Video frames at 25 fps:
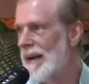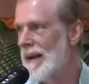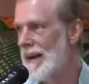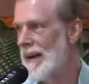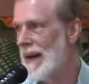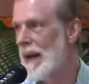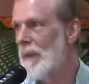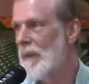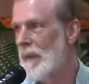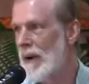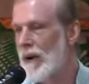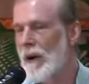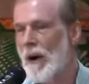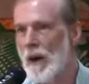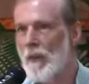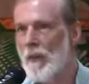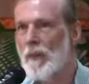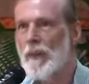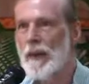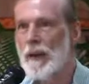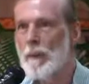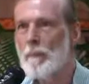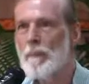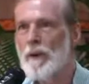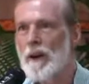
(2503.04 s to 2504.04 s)
All
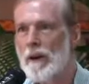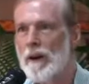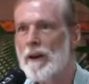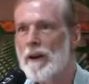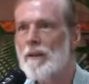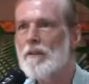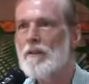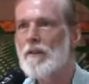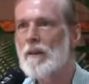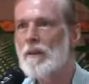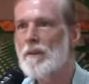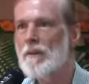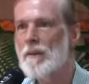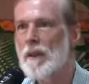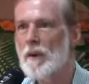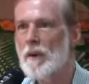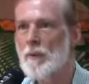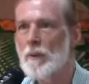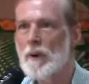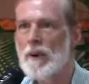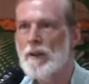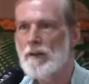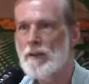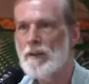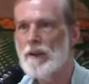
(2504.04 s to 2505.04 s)
the appearances that
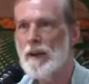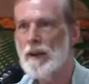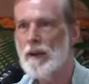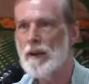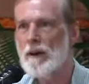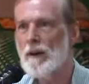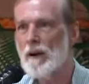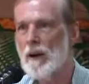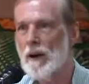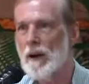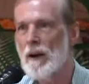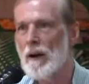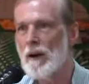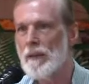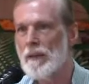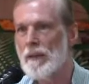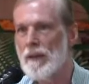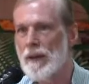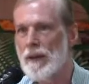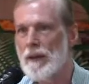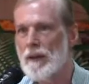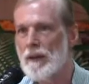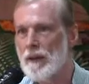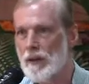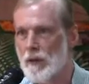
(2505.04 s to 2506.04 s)
we see are
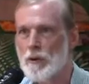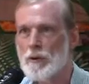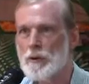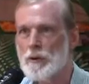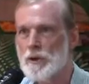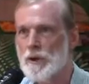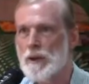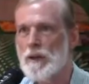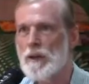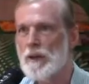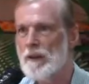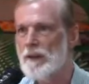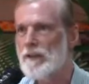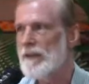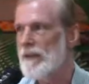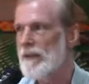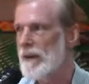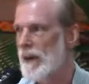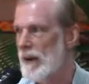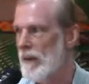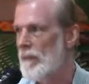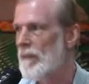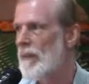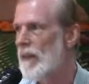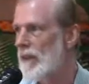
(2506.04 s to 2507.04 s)
the illusions
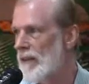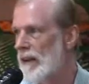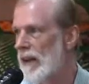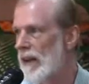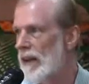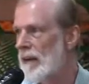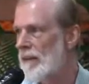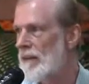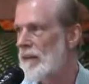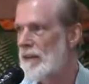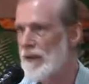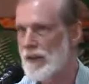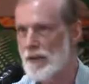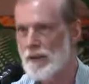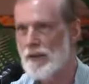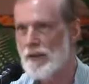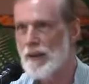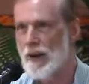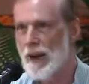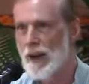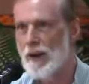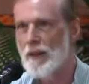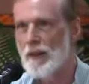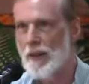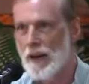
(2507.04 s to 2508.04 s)
of the senses,
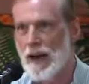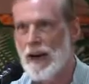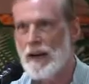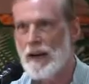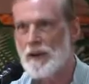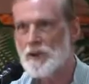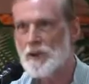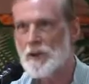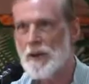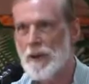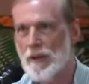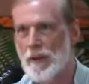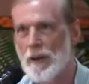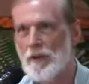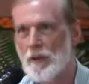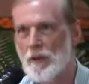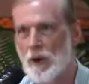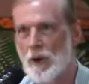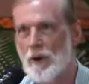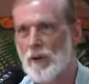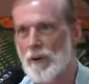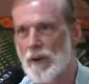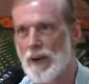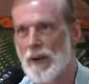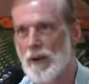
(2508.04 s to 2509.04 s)
that actually there's
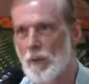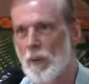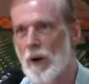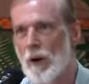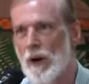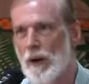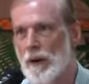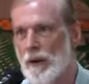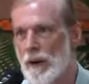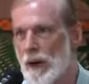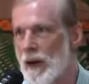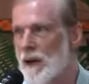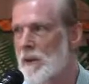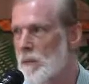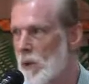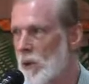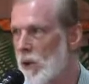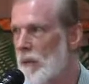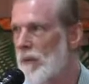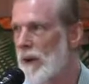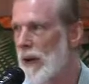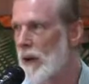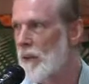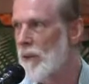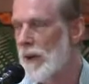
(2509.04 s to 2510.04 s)
only one
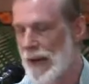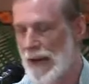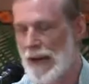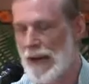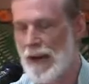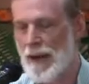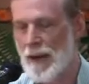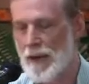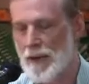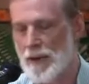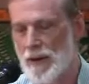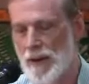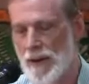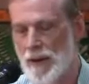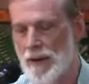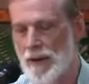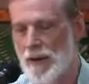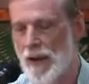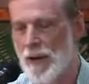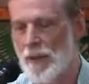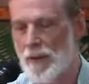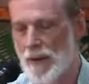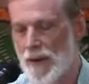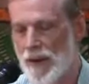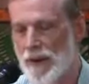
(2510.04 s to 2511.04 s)
unmoving reality and
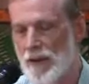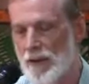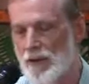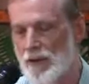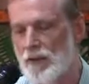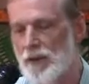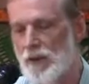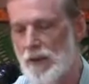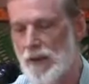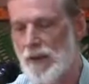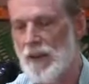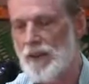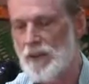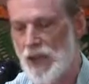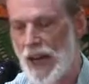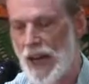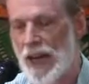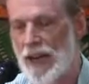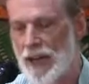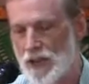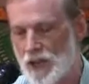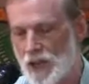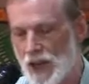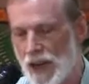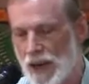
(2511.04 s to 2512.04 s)
nothing is
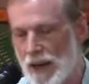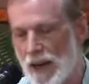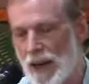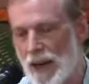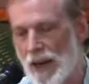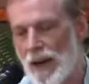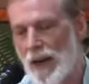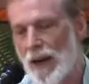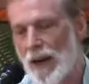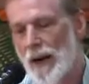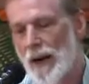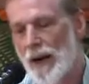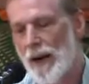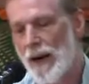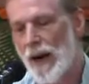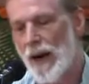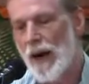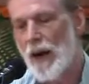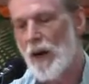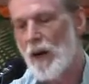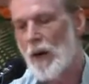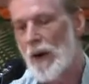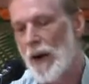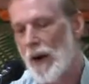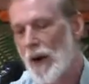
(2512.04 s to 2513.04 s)
changing.
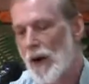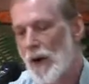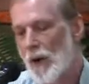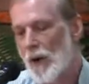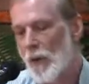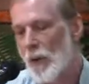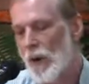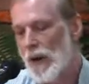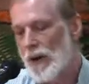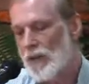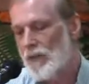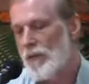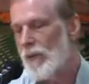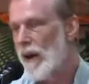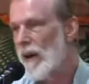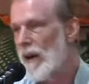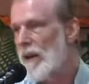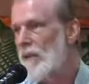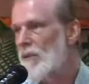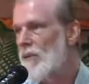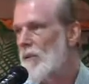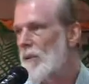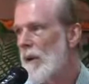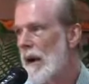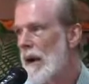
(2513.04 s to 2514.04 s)
Now, what's
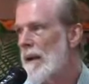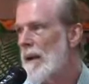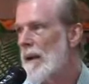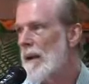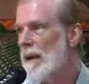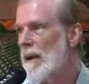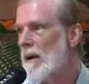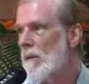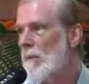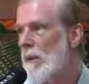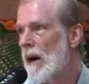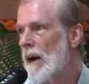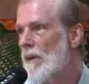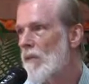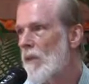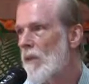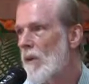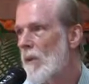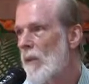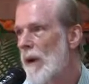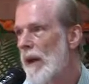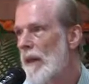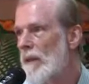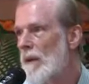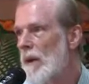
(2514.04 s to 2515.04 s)
very striking about
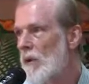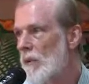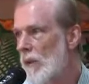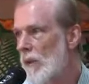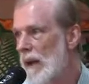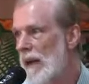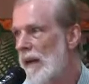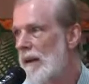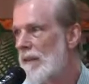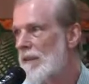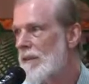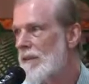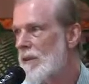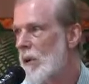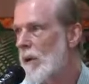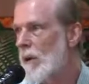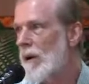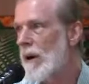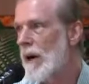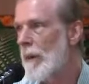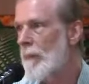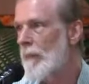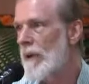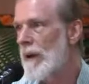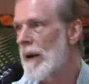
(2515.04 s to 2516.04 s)
the way the Greeks
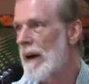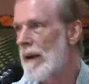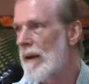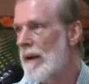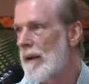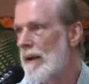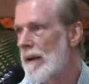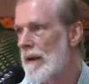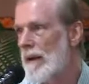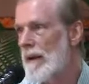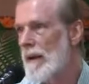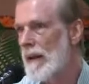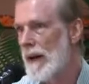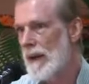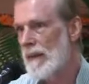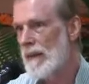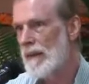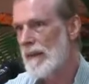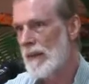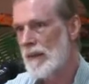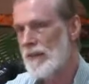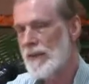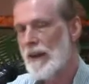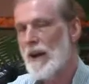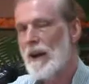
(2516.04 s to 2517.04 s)
took up an idea like
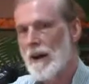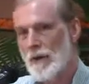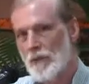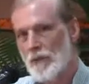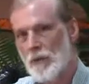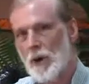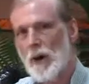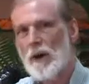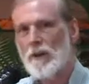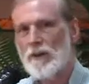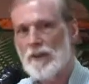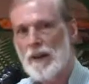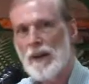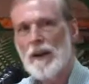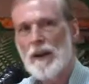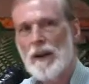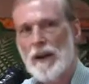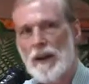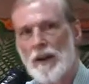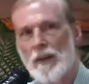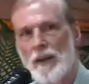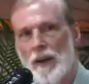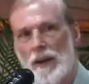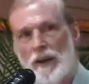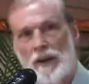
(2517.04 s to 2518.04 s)
this, of course,
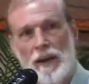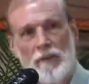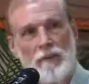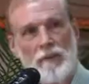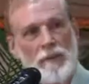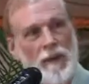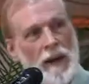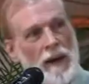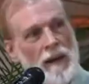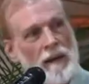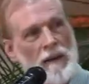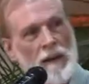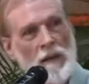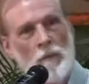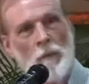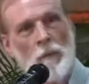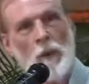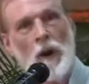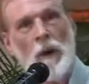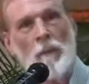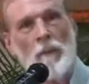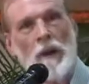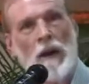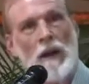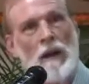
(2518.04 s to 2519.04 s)
the defect of
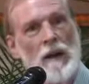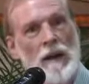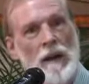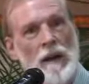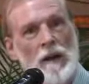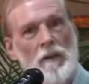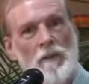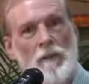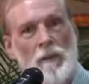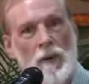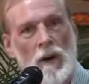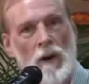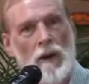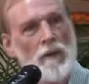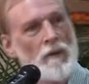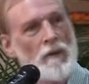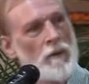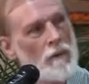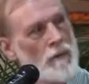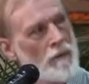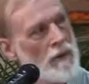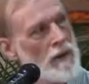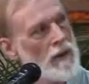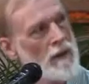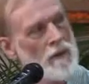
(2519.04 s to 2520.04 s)
Parmenides'
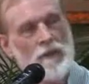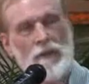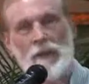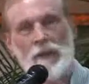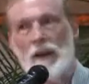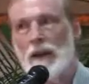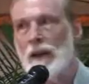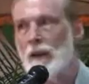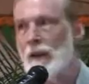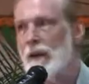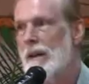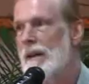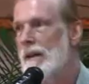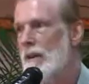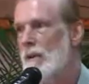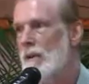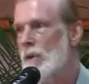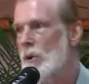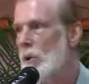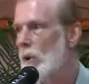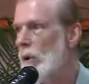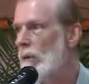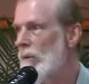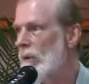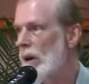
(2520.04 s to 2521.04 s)
philosophy is that he didn't
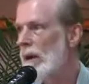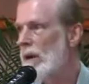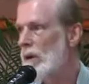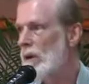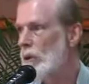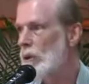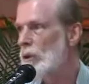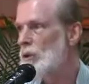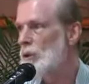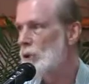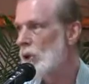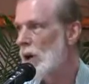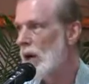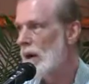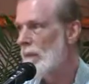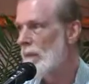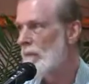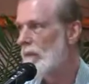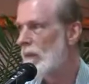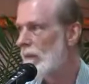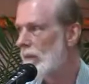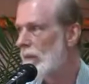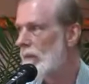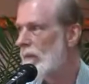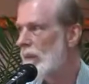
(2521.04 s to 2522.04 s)
do a very good
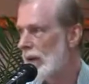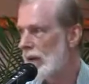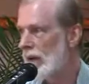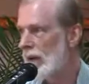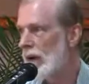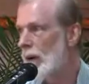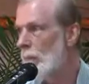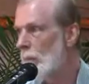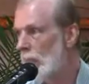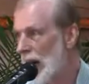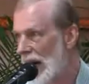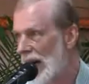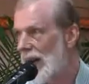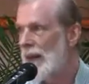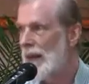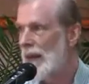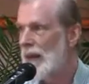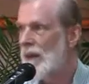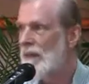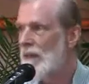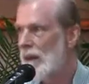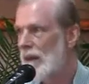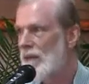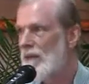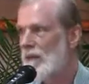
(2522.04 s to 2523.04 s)
job of
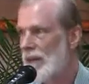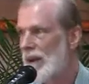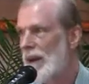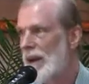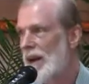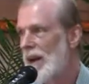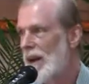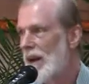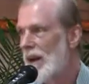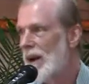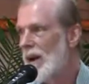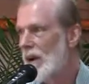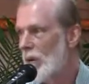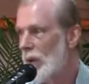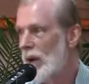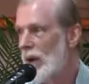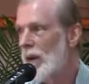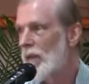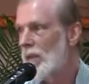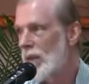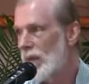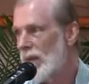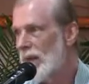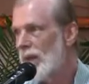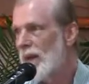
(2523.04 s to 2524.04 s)
combining this
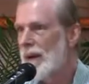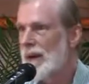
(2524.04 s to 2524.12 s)
with